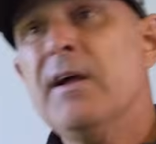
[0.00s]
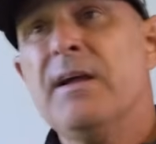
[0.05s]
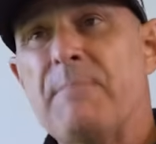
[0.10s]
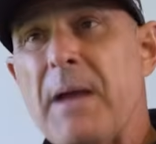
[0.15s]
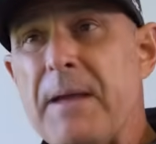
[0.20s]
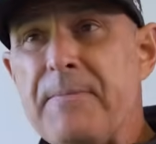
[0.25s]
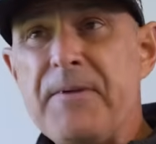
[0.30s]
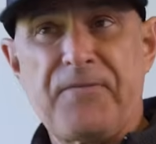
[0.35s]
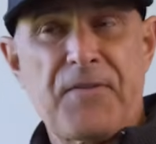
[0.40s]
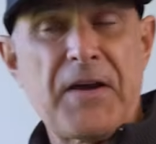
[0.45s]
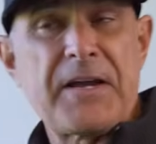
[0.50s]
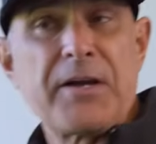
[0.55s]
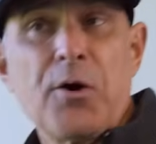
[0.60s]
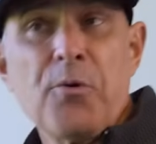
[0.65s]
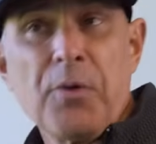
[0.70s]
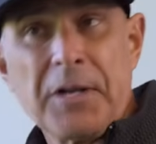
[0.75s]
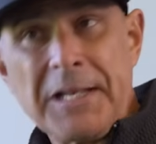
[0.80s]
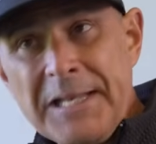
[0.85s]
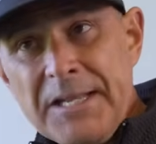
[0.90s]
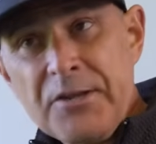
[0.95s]
maybe if I
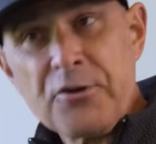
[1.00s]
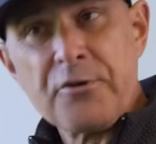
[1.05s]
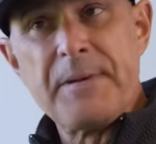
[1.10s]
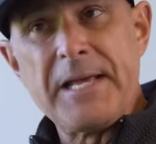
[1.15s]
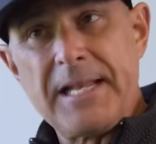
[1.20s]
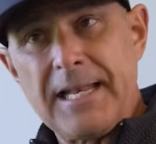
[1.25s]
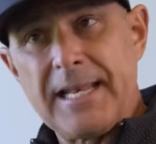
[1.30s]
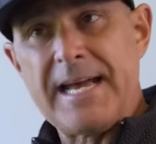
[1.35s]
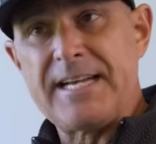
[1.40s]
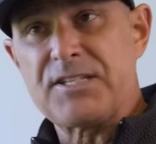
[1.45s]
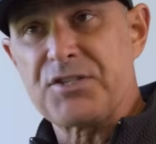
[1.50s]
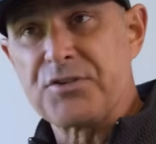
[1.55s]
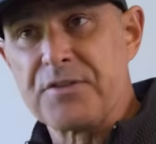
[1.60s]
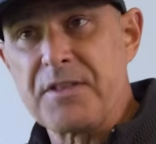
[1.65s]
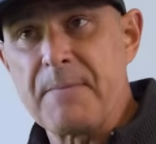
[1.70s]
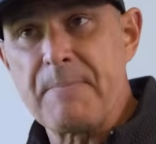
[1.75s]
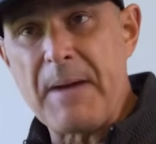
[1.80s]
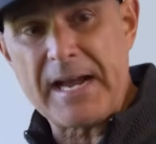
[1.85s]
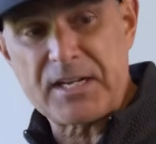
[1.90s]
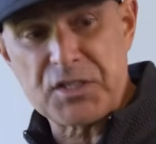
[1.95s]
go a little bit less on
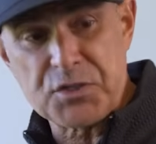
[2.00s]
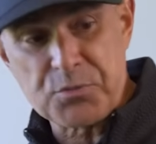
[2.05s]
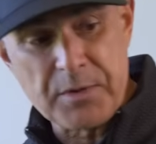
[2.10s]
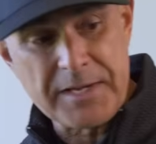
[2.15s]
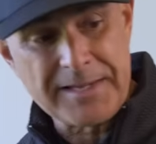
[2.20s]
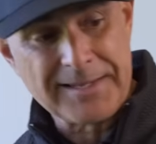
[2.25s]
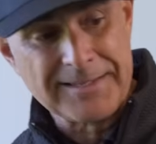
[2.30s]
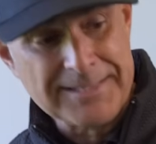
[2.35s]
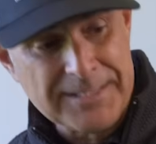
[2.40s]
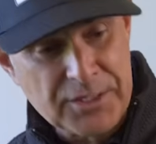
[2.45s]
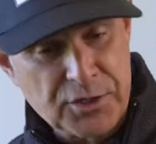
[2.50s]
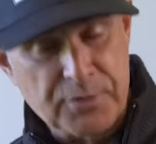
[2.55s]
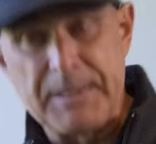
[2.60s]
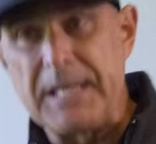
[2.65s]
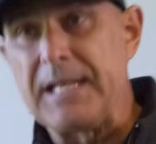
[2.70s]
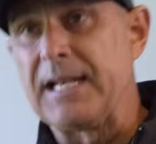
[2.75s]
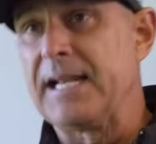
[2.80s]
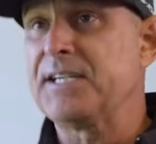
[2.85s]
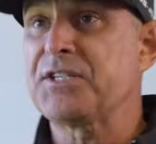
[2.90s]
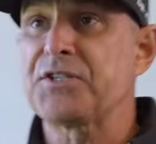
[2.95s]
the backswing, a little
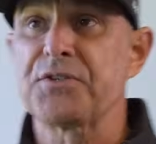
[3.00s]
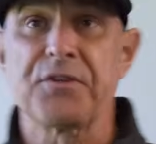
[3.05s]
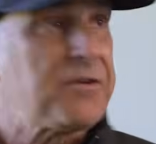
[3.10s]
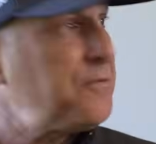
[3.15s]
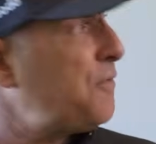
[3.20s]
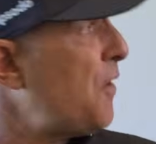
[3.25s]
bit less on the